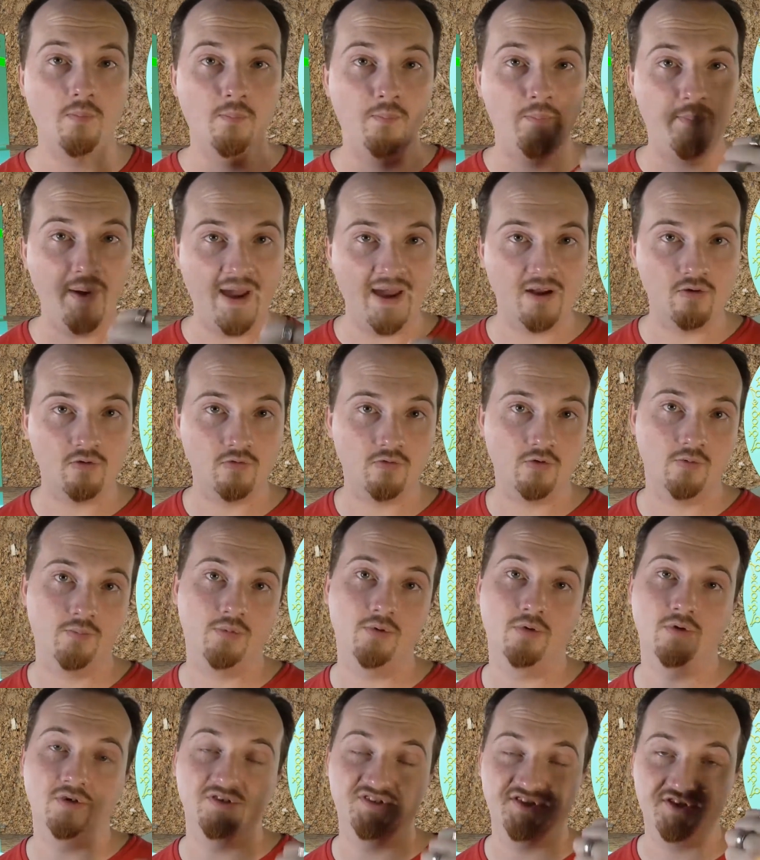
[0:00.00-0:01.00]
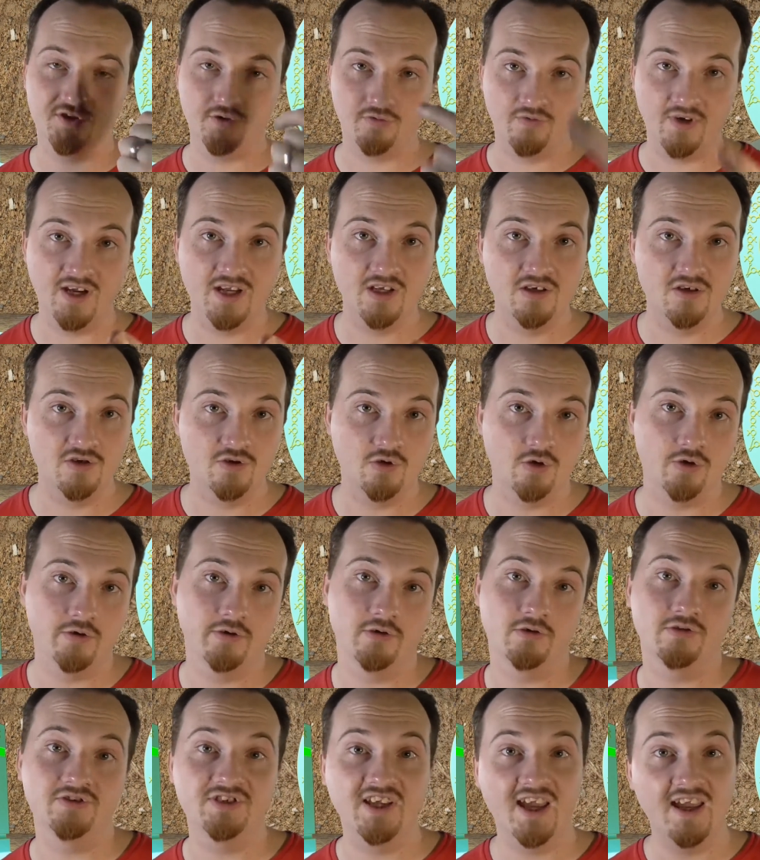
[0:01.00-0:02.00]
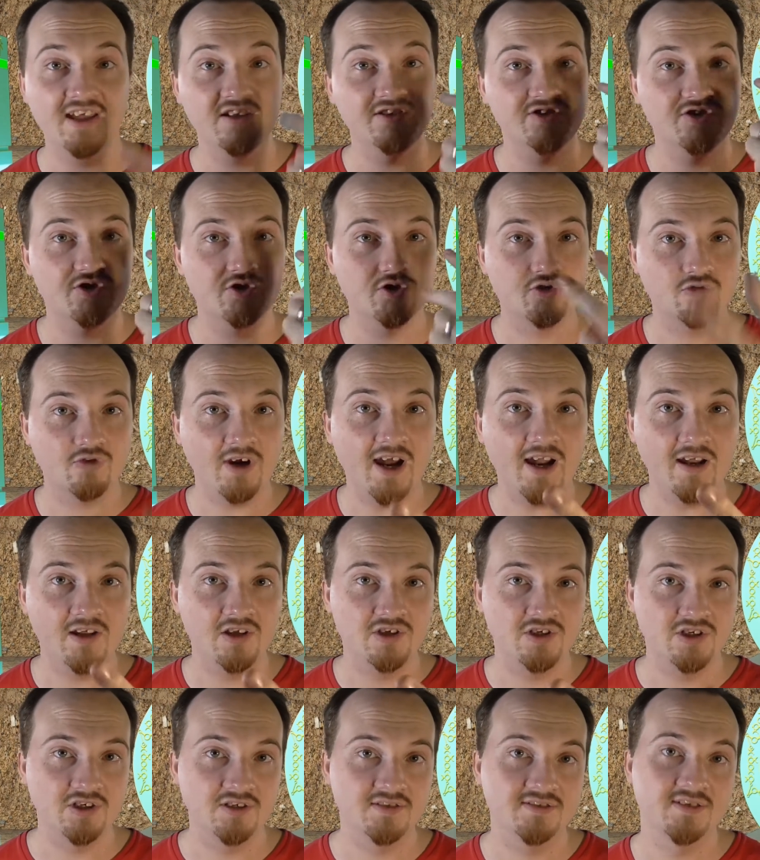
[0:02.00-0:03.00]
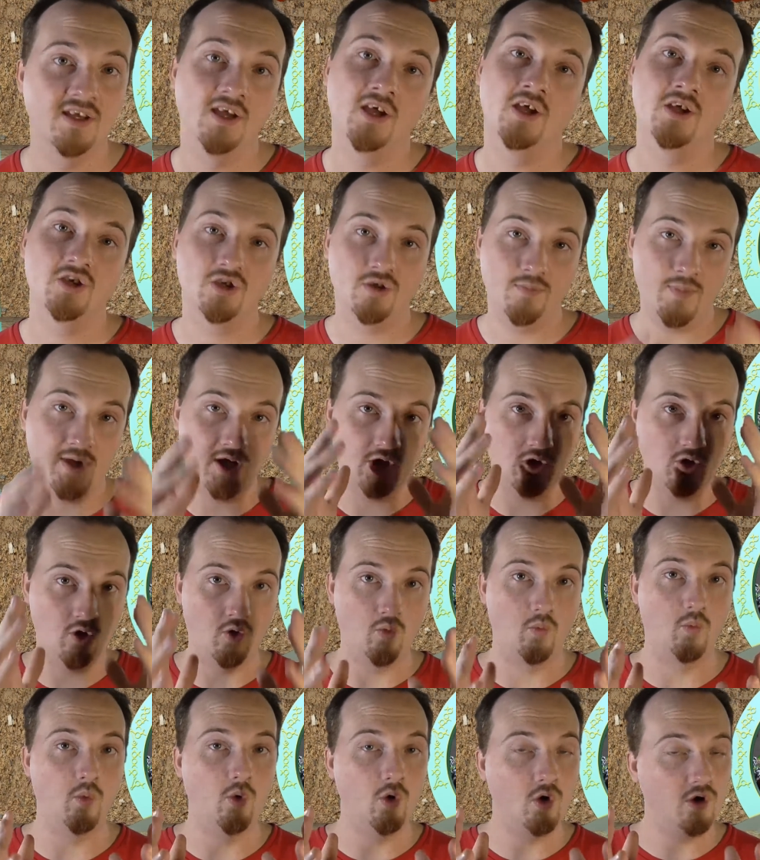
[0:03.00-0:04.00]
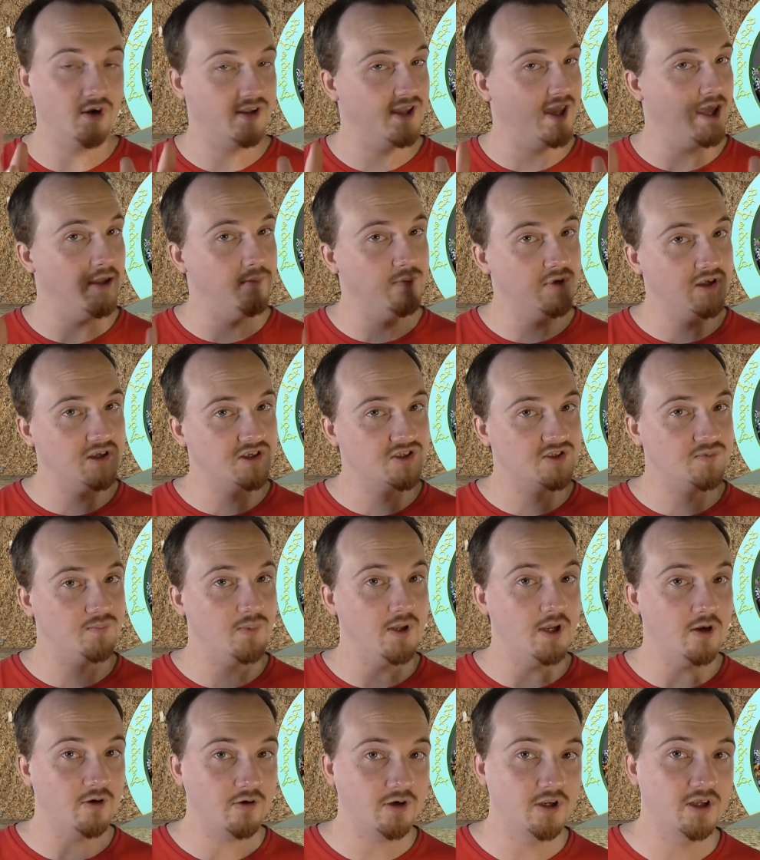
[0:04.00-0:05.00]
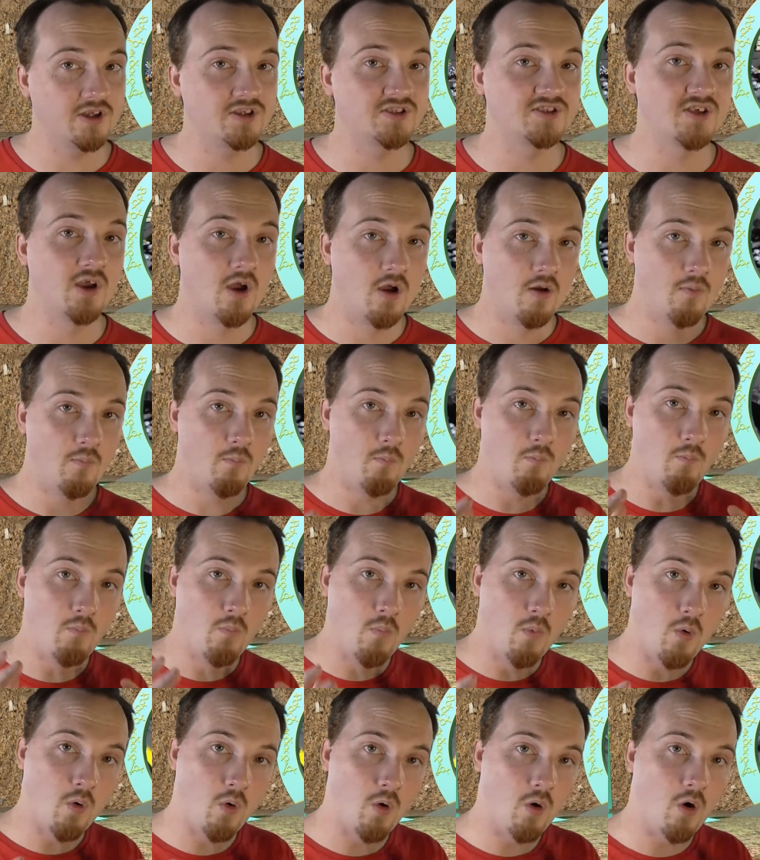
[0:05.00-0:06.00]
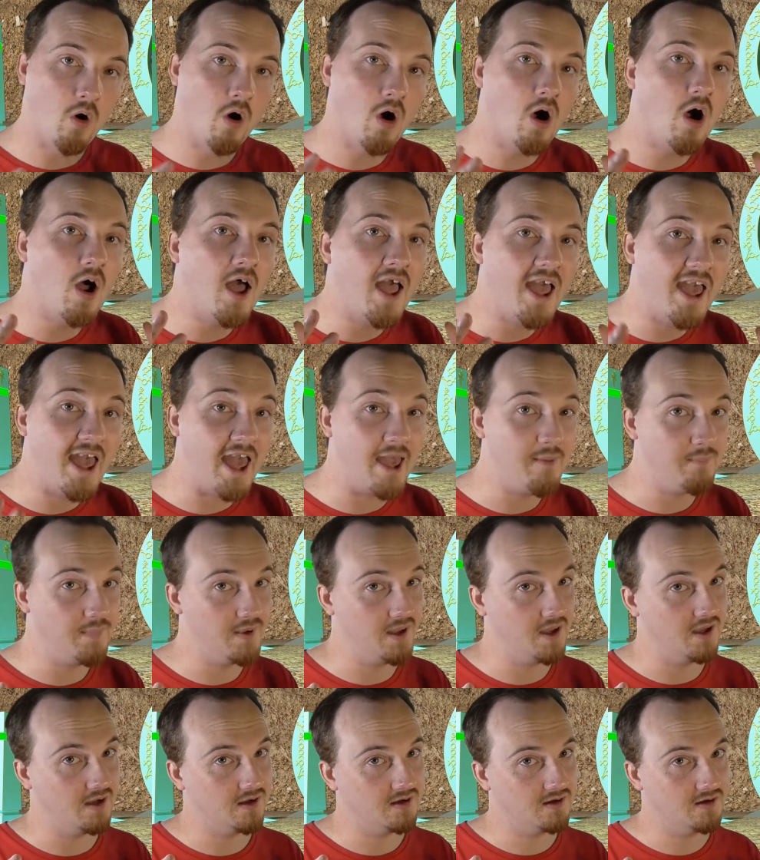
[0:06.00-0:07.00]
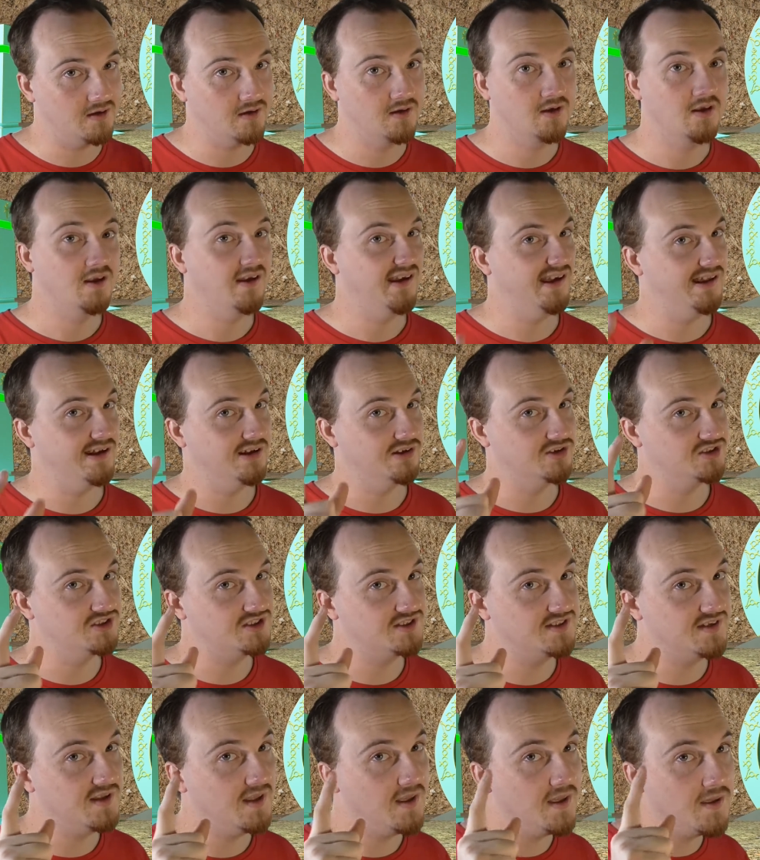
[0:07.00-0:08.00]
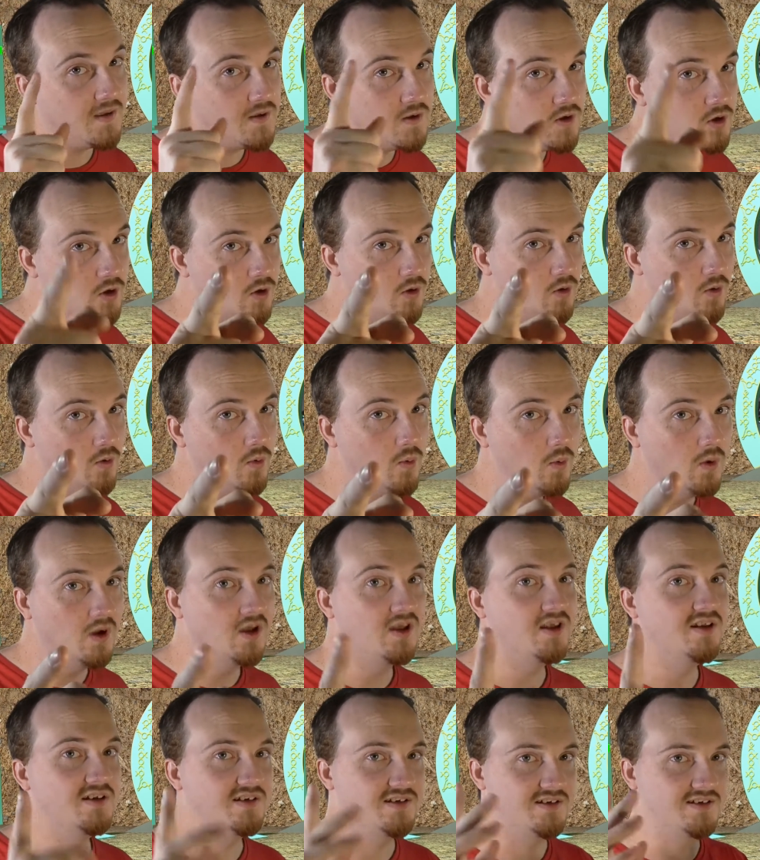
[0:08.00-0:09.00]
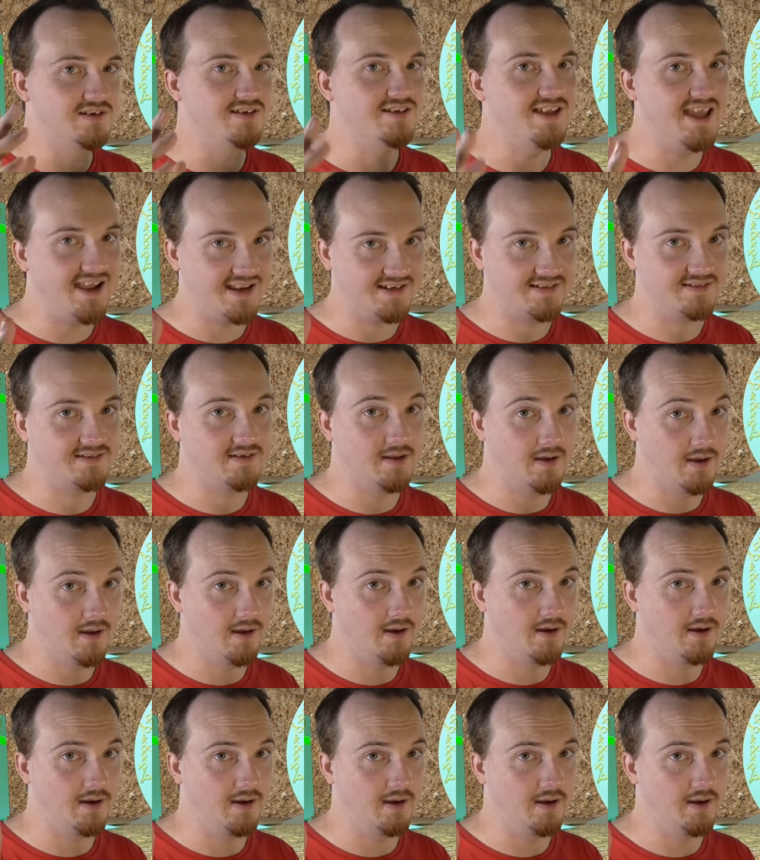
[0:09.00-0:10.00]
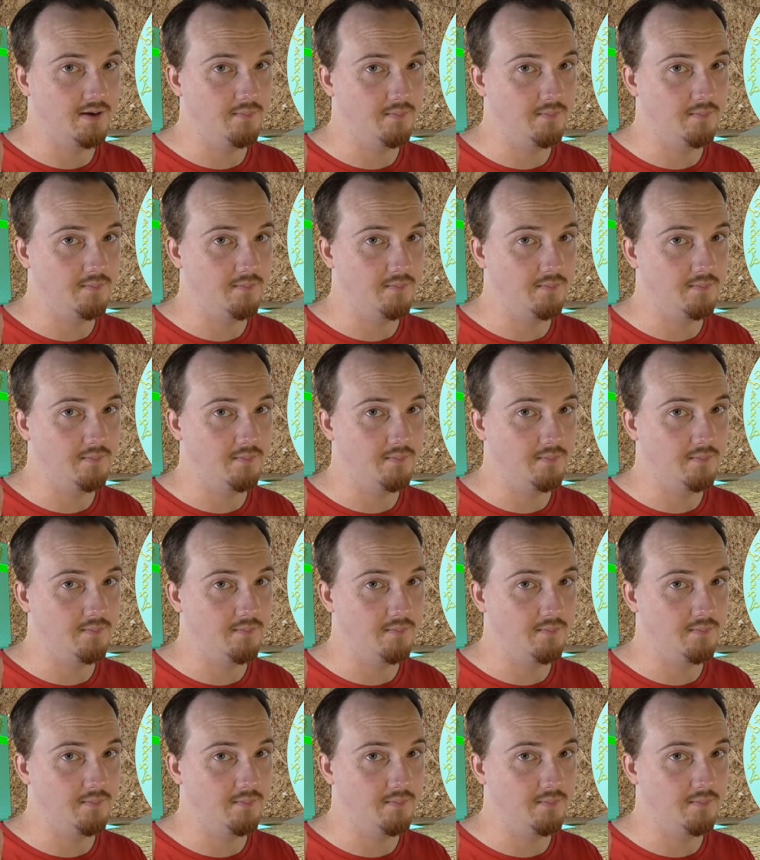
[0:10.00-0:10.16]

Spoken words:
battle reports, terrain tutorials, and strategies to make your wargaming experience more epic. And I'll see you next time.